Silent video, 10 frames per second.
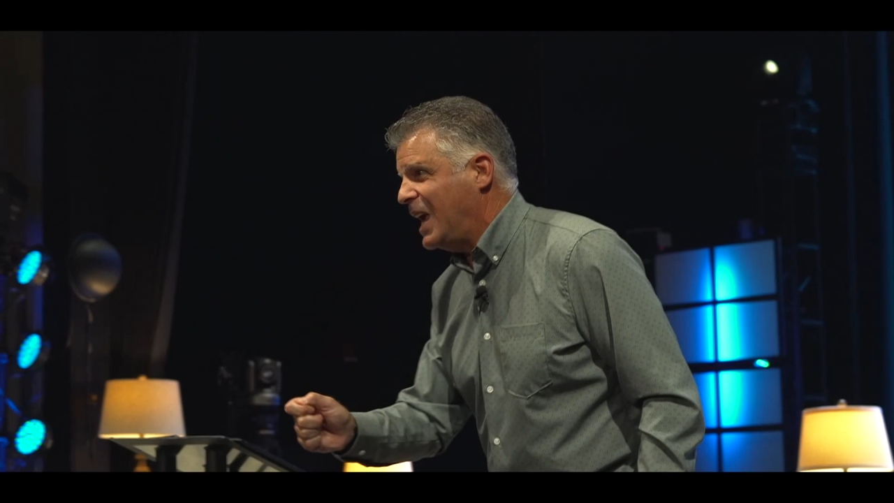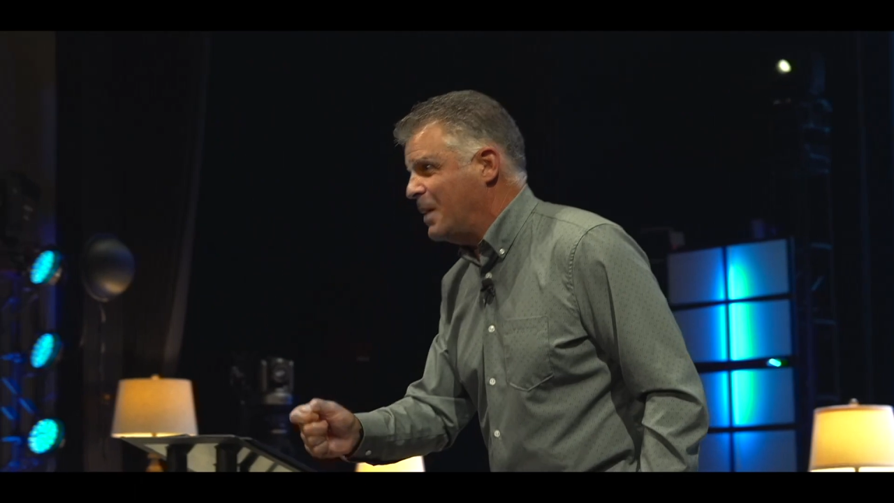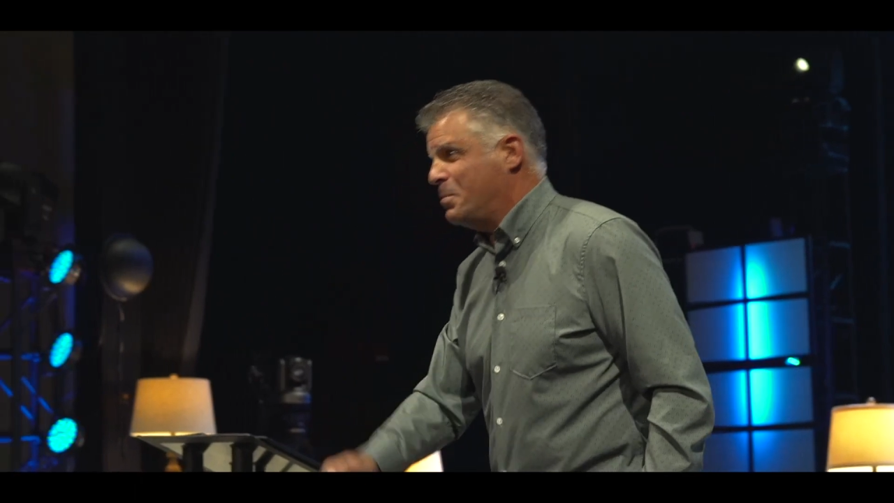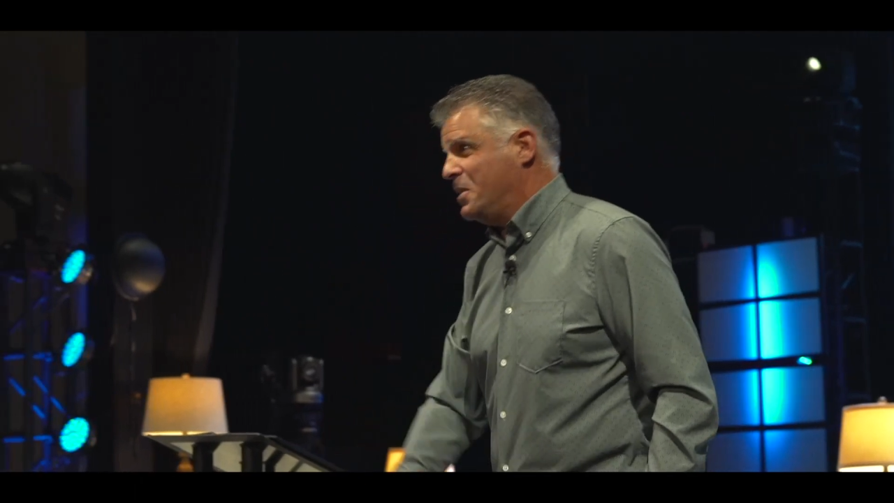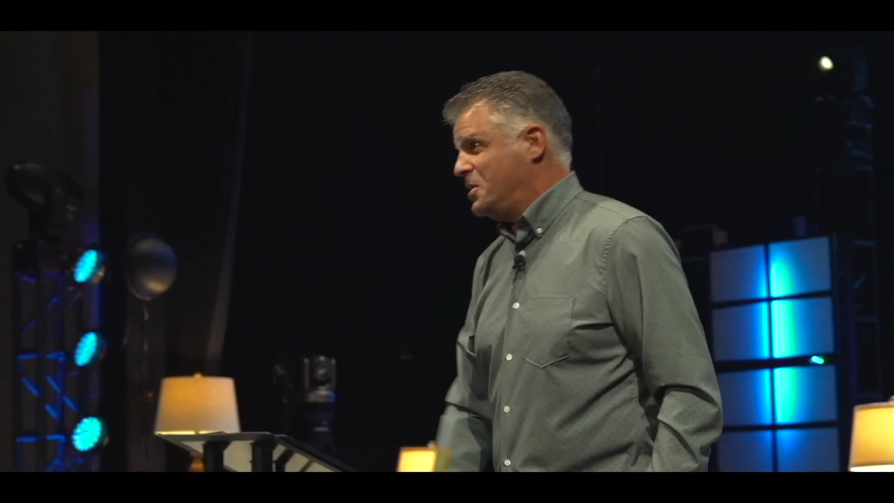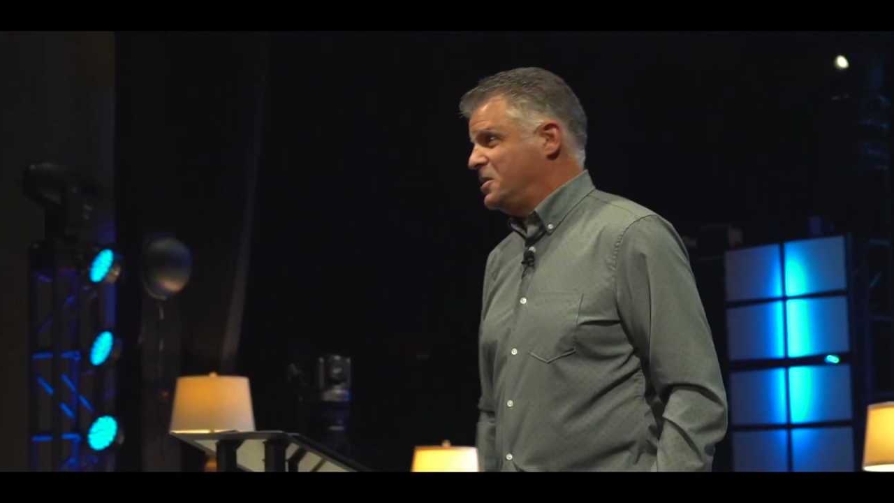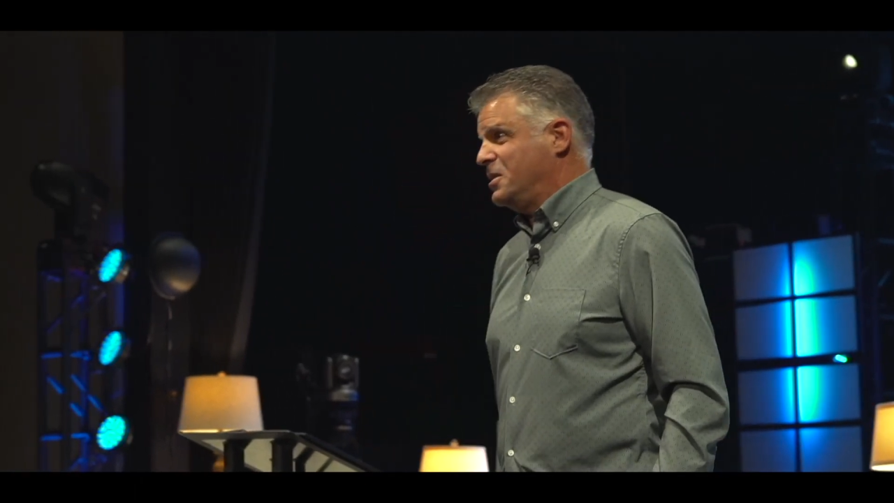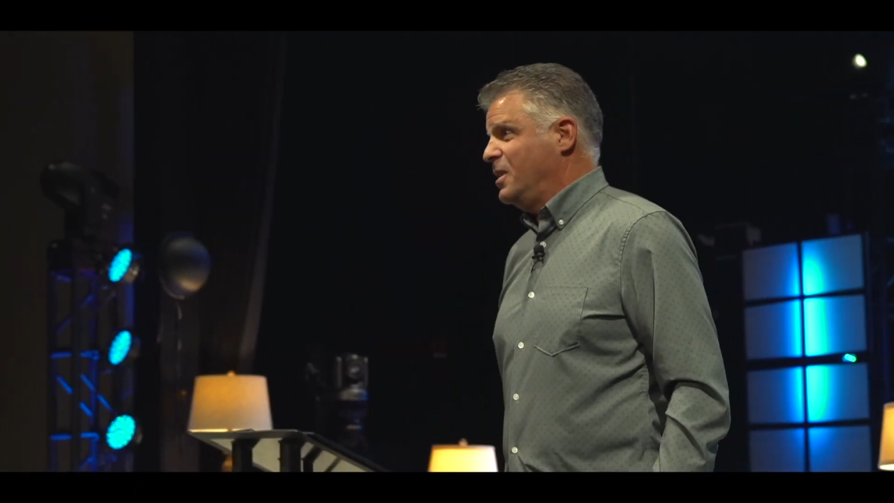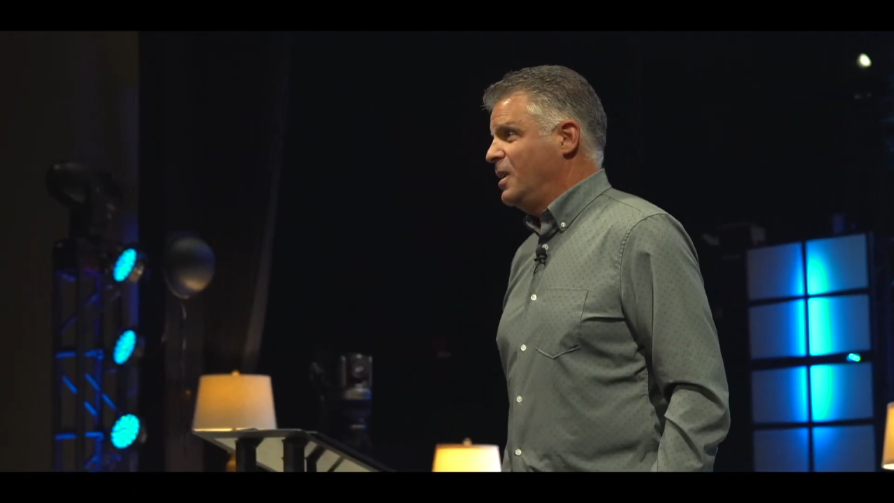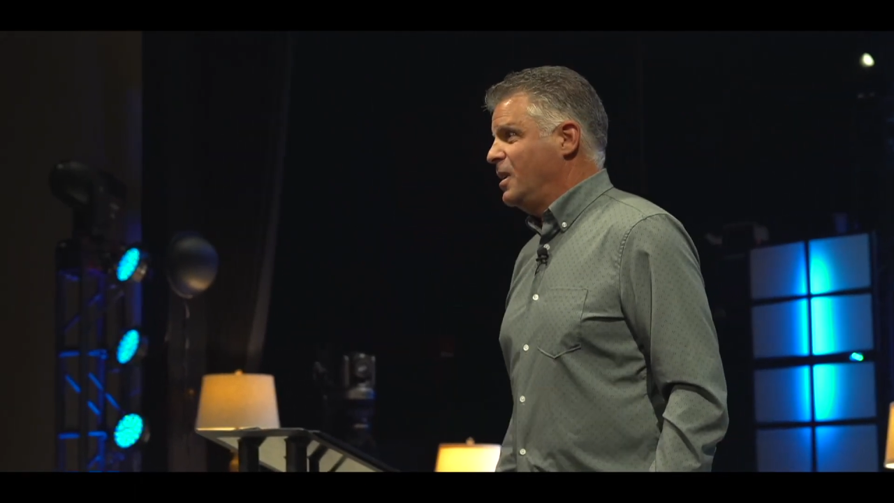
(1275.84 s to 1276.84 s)
campus,
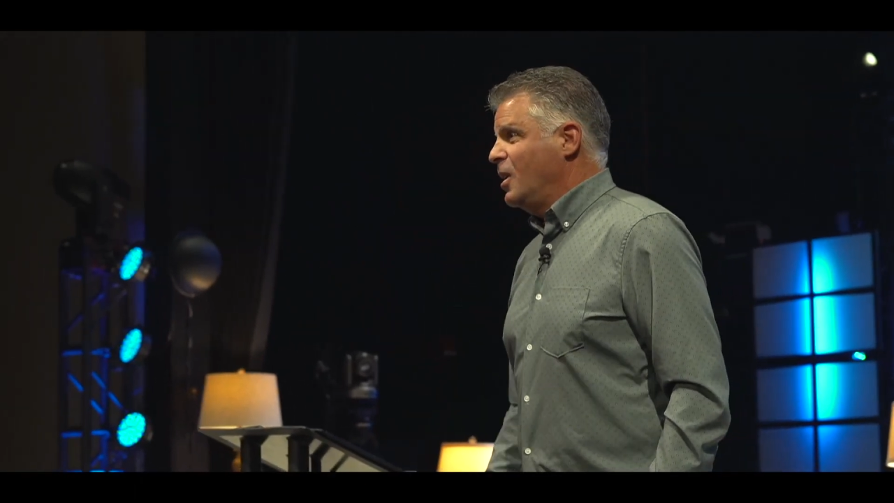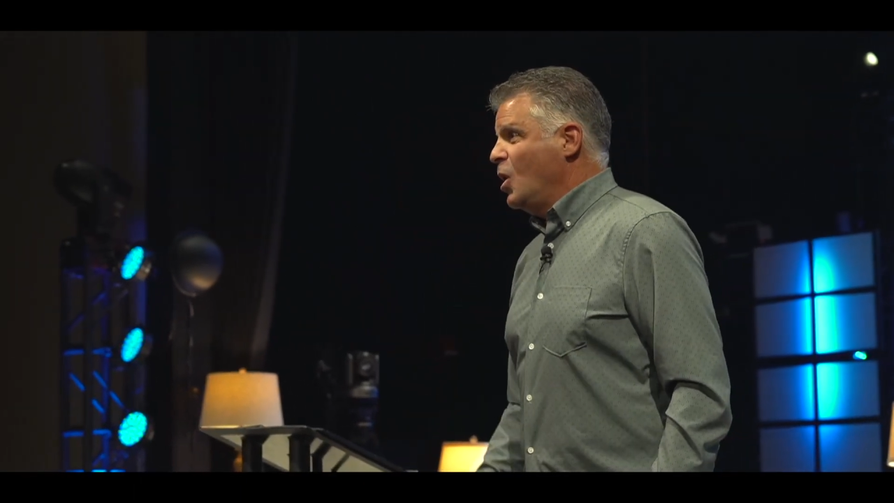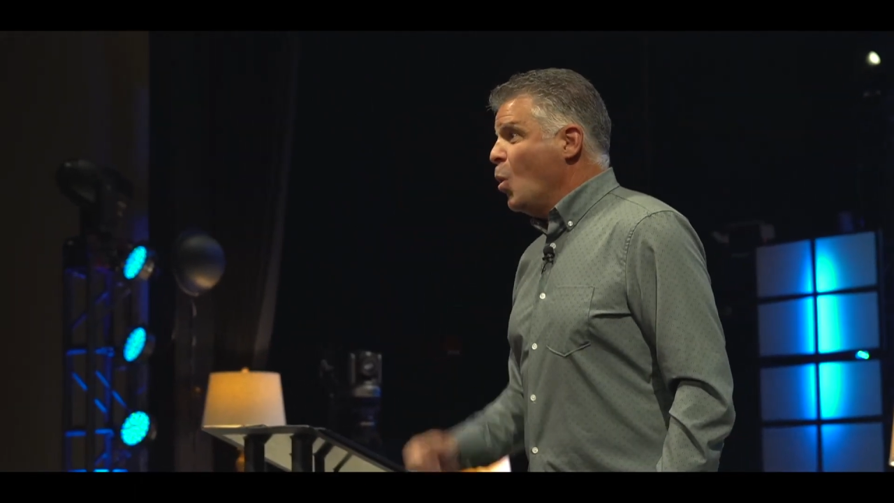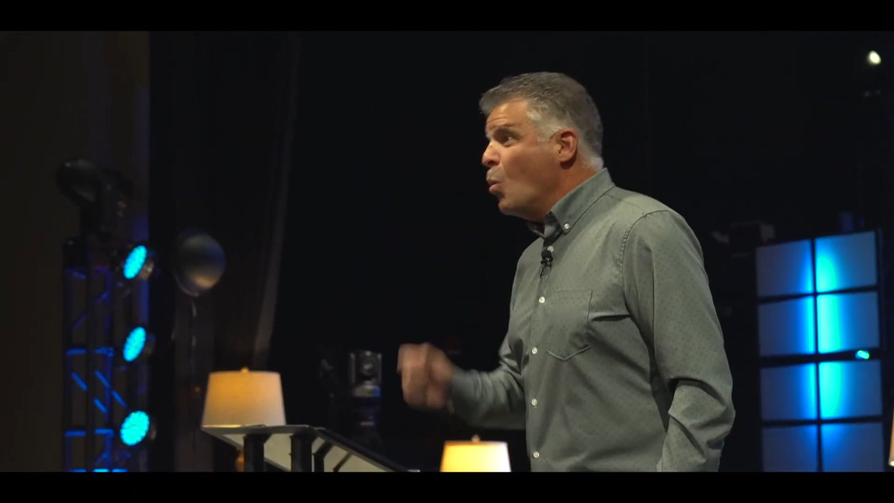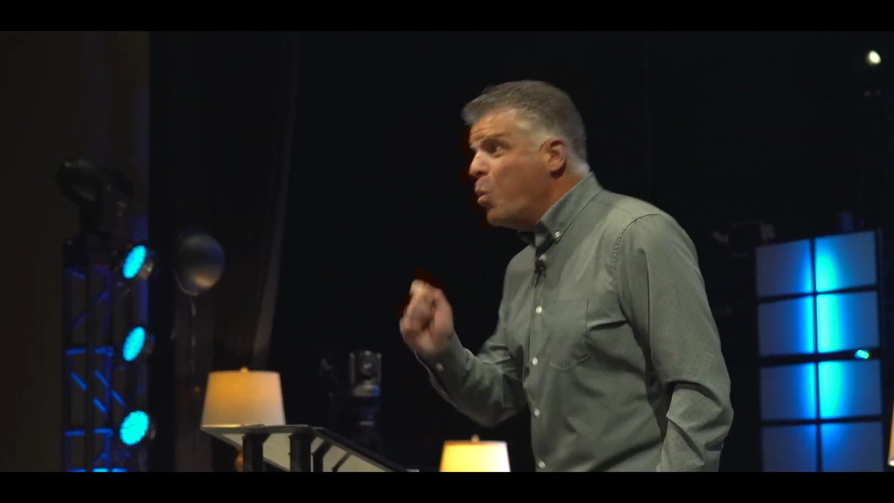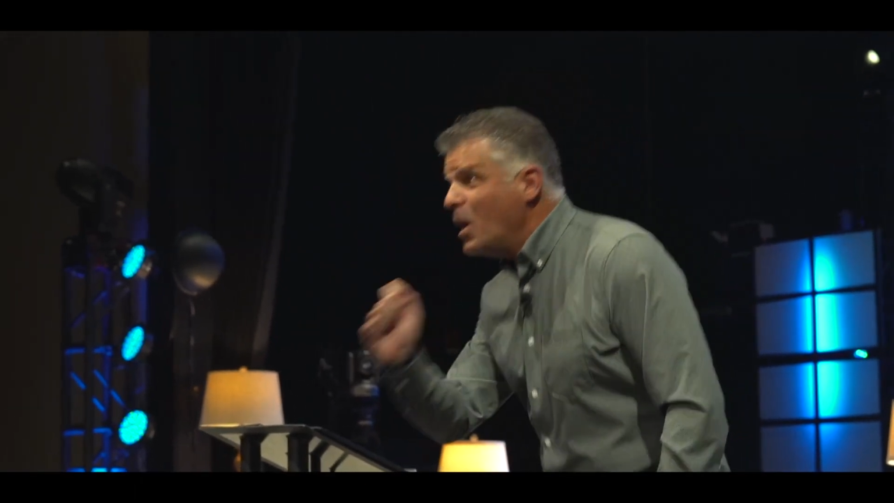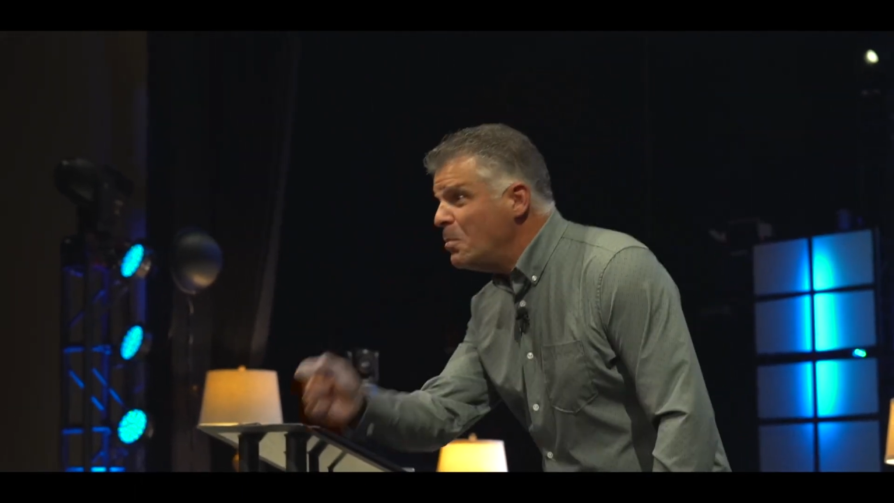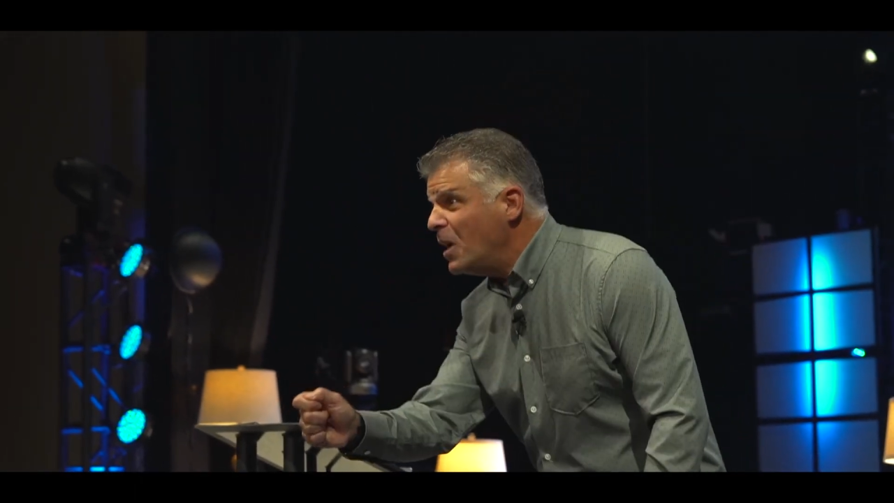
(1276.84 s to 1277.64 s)
one